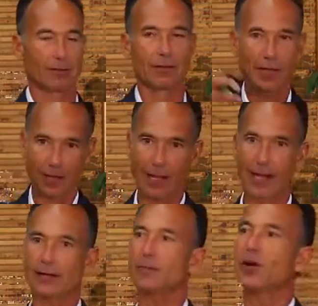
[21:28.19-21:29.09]
got a
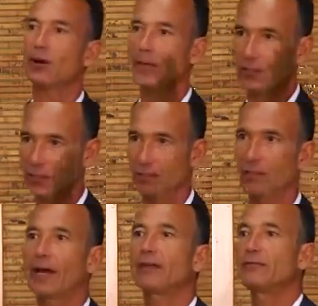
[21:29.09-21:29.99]
lot of departments, a
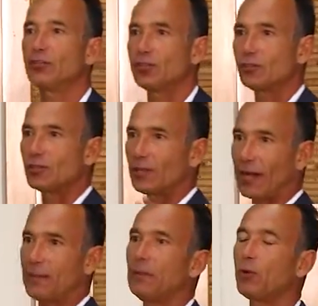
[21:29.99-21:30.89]
lot of divisions, a
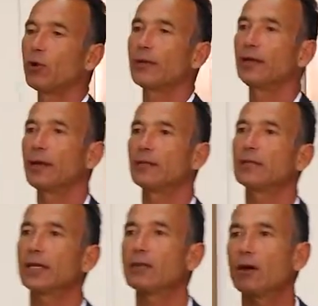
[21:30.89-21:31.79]
lot of people working on
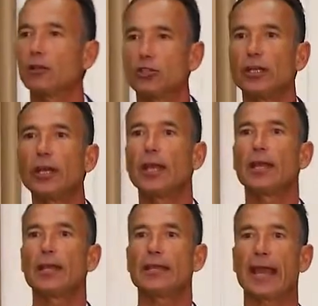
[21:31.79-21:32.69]
technology.
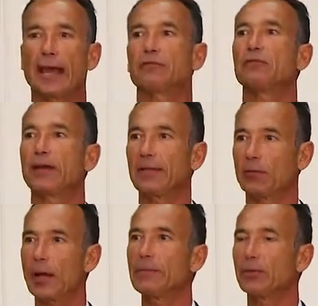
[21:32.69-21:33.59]
You have to find the
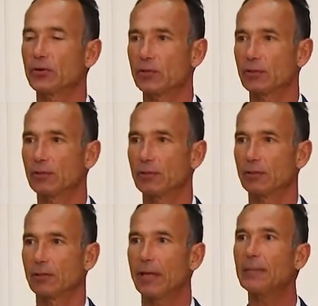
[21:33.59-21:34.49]
right person
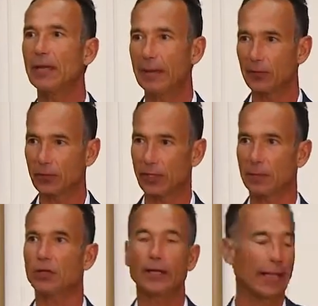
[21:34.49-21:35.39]
and be able to
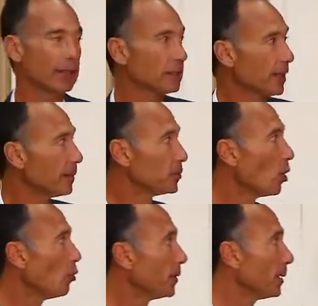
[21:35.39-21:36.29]
communicate to them to
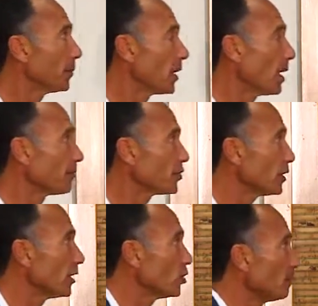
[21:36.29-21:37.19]
open up the
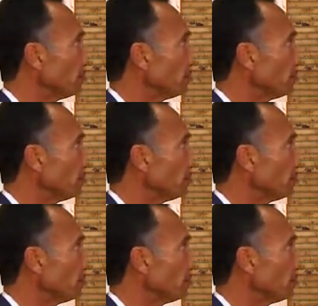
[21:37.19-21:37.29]
conversation.